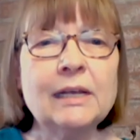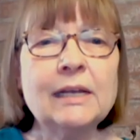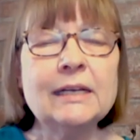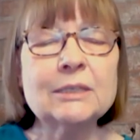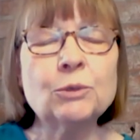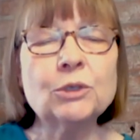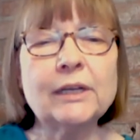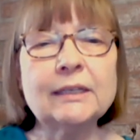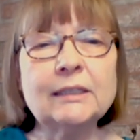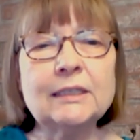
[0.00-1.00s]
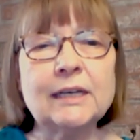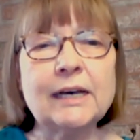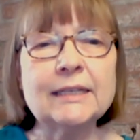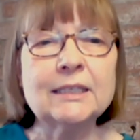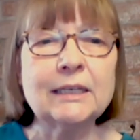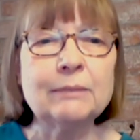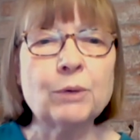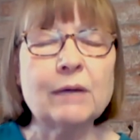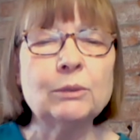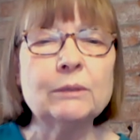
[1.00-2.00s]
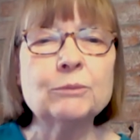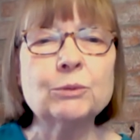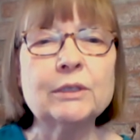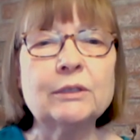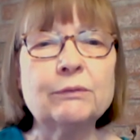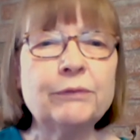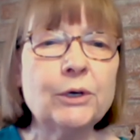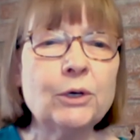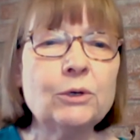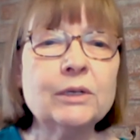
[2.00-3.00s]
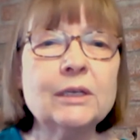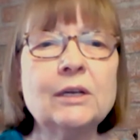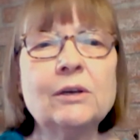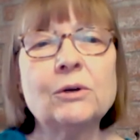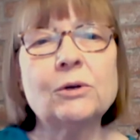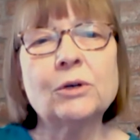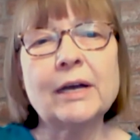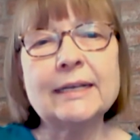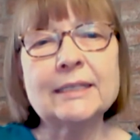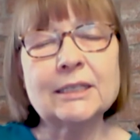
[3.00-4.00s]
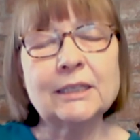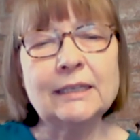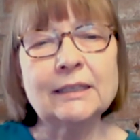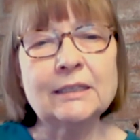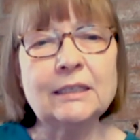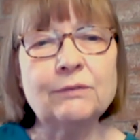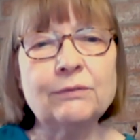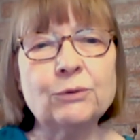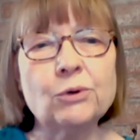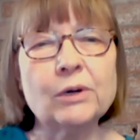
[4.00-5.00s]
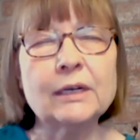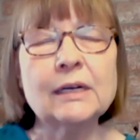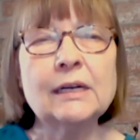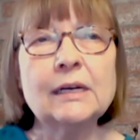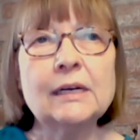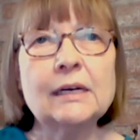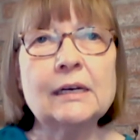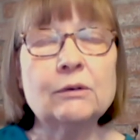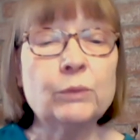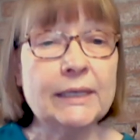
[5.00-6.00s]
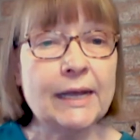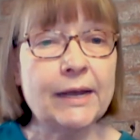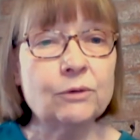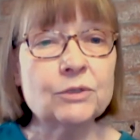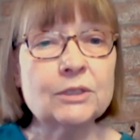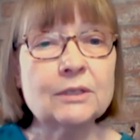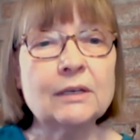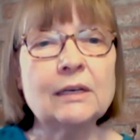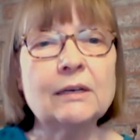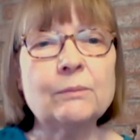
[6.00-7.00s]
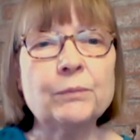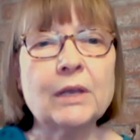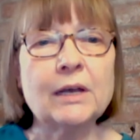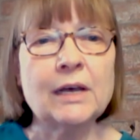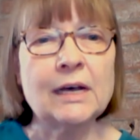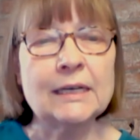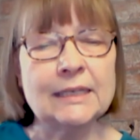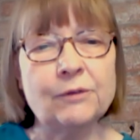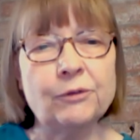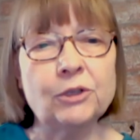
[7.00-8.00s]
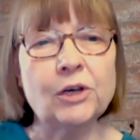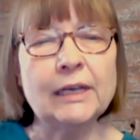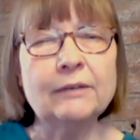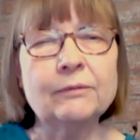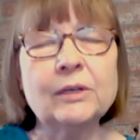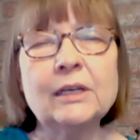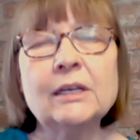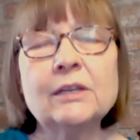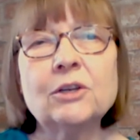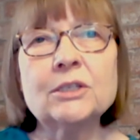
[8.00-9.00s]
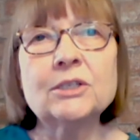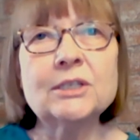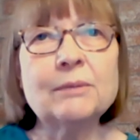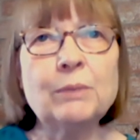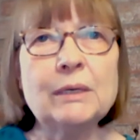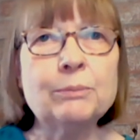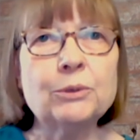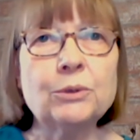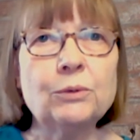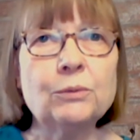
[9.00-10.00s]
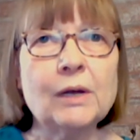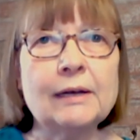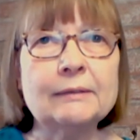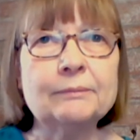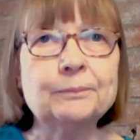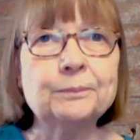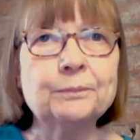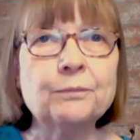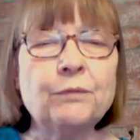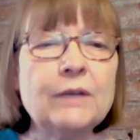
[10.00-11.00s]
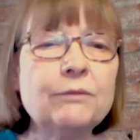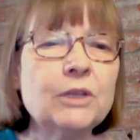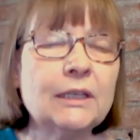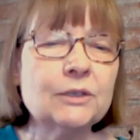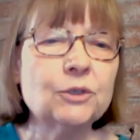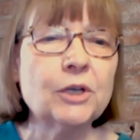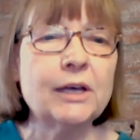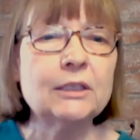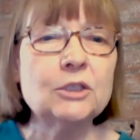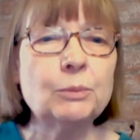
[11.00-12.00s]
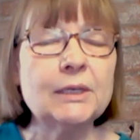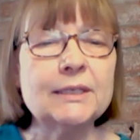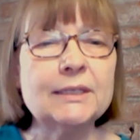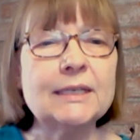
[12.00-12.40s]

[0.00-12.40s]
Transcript: it's more likely to isolate problems with the vote or isolate the need for uh, recounts um, on down the line. There are also some people who uh, favor the electoral college because they